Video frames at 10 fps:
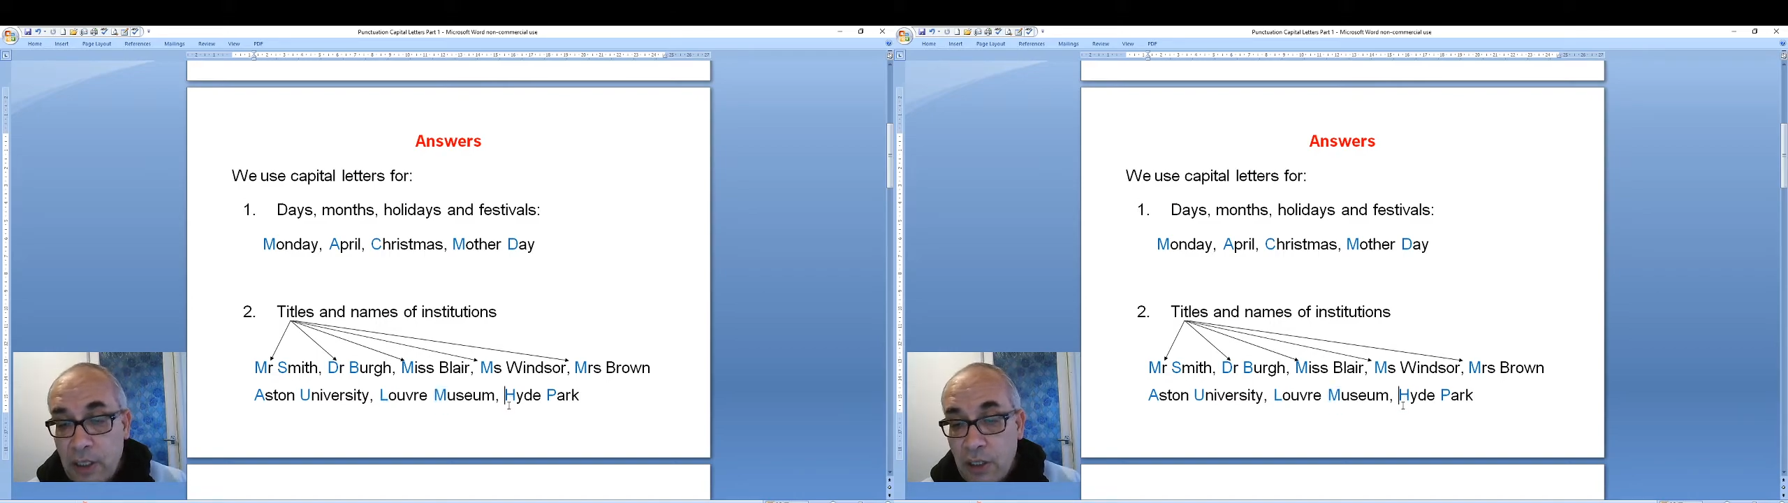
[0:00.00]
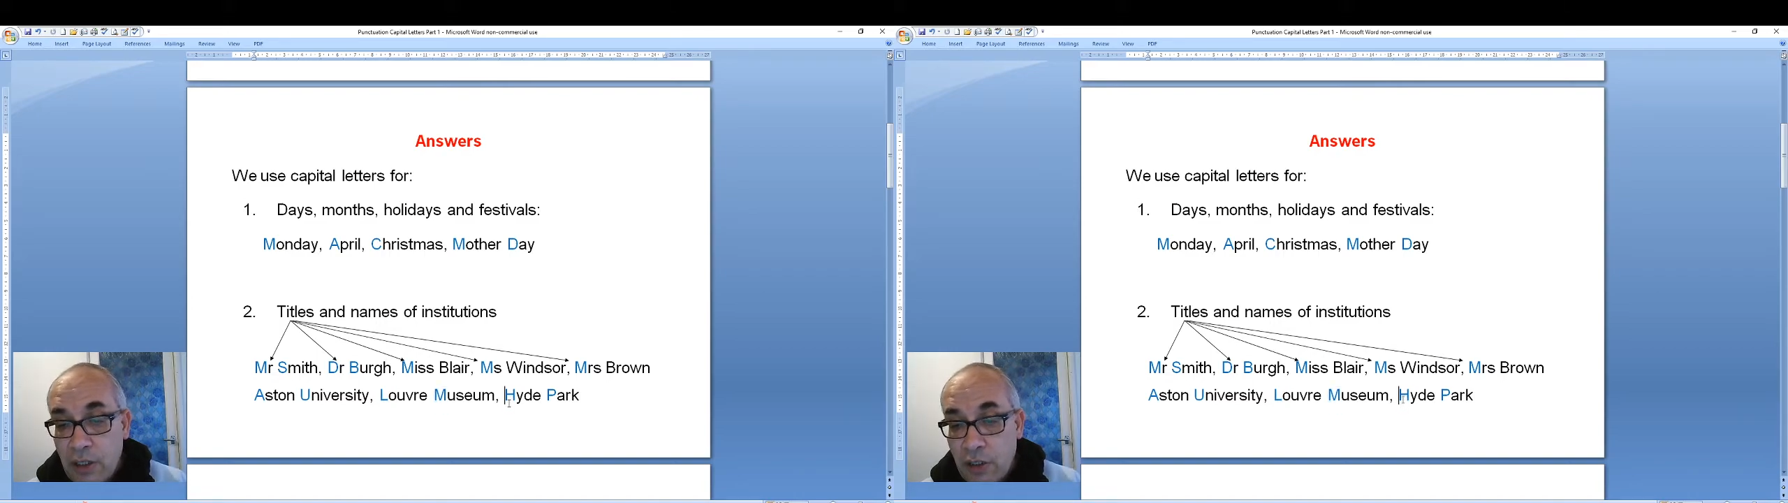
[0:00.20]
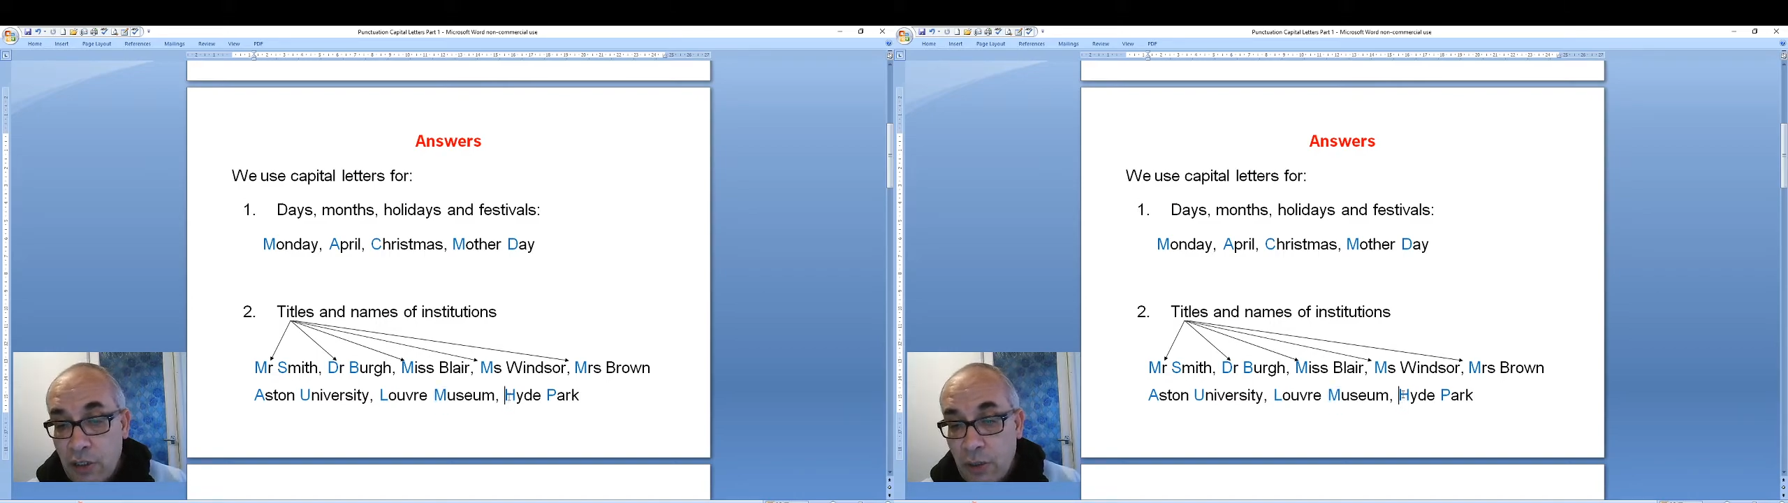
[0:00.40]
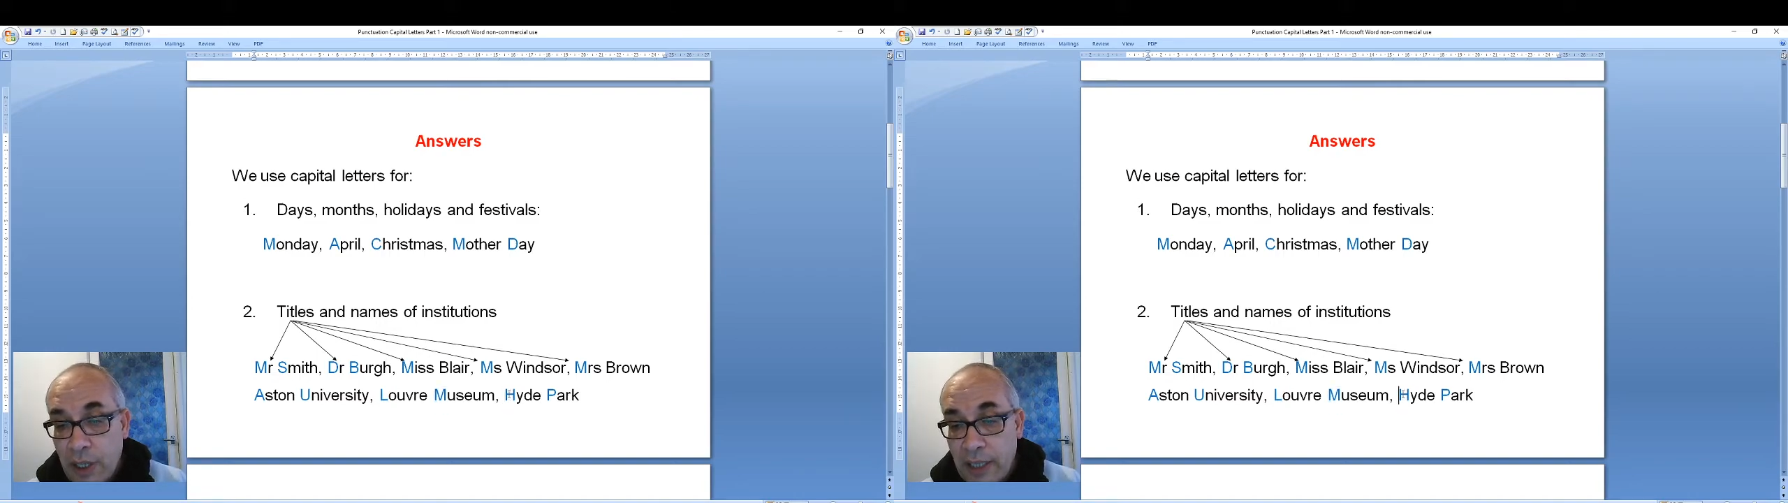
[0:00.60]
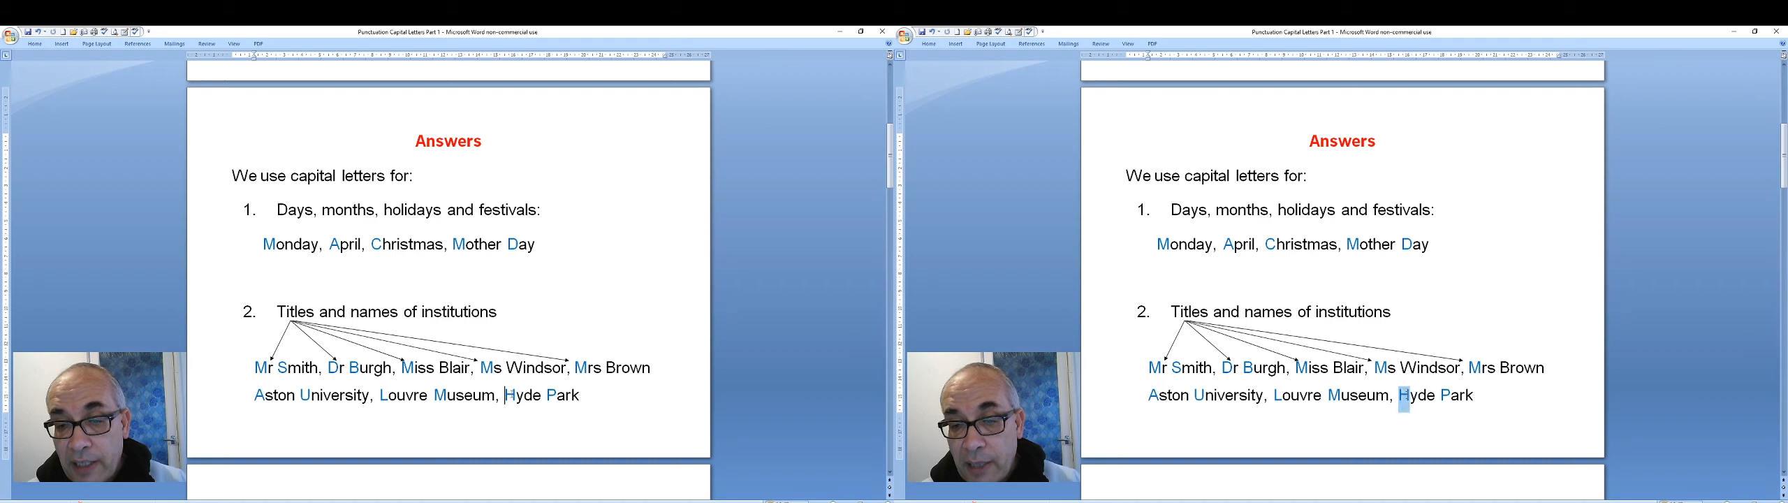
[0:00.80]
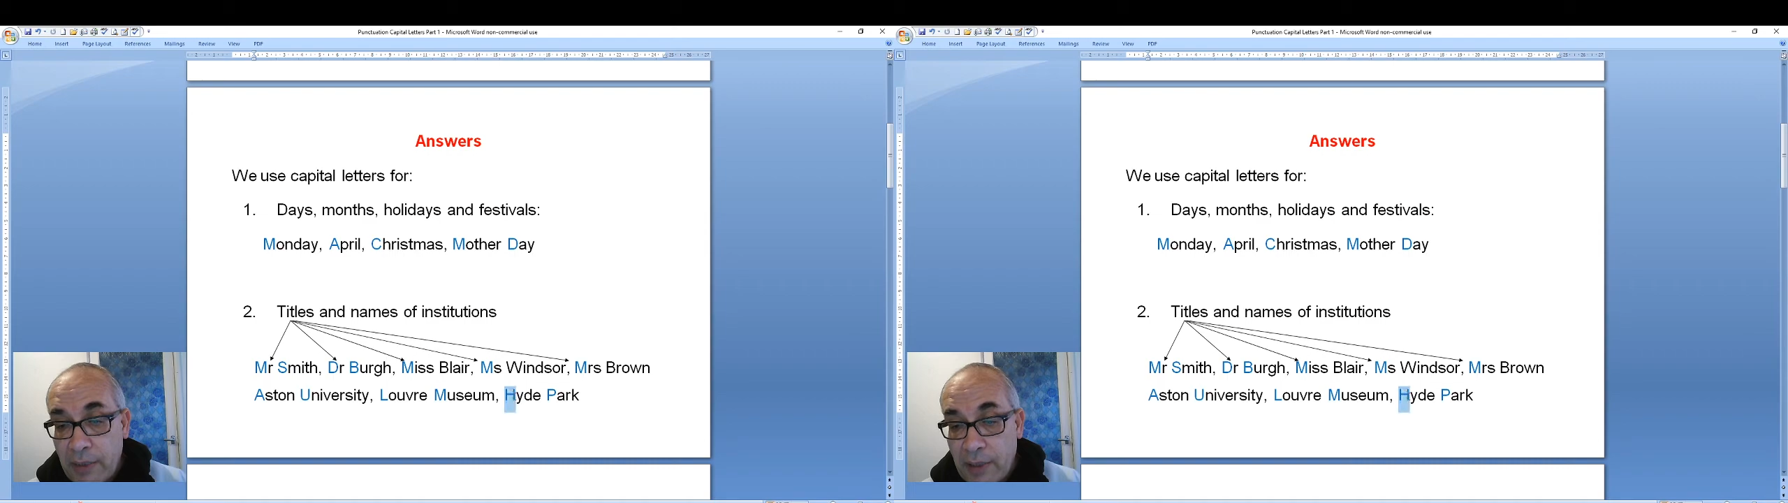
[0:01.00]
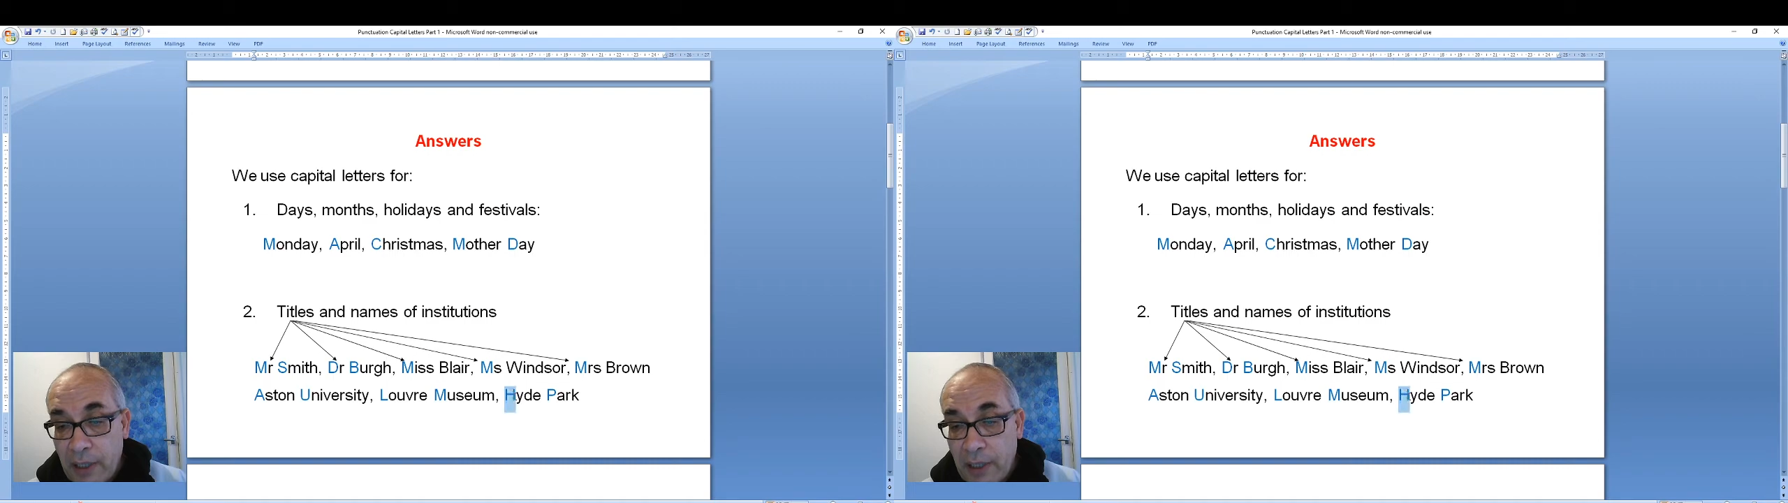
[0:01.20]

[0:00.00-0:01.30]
so we write capital